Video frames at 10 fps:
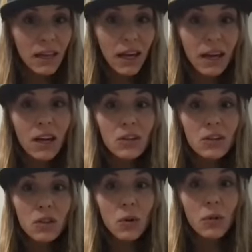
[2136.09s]
Okay.
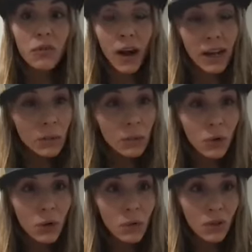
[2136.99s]
So find a
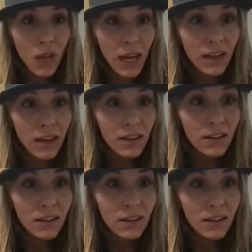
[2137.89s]
probe you like